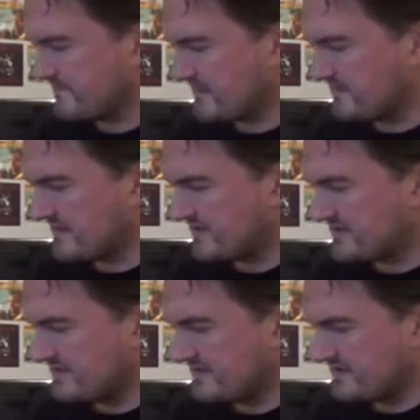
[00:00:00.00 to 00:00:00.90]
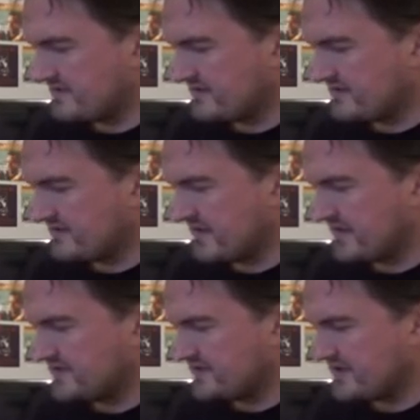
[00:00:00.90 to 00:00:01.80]
I'm guessing not the
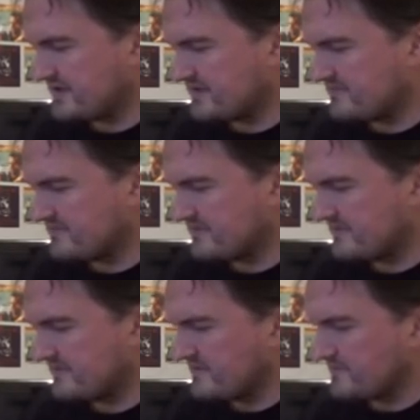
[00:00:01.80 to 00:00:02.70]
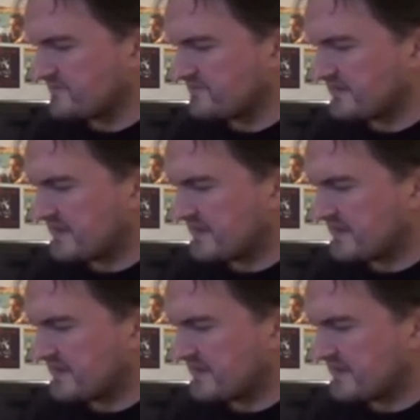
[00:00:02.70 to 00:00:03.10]
gay singer Sam Smith.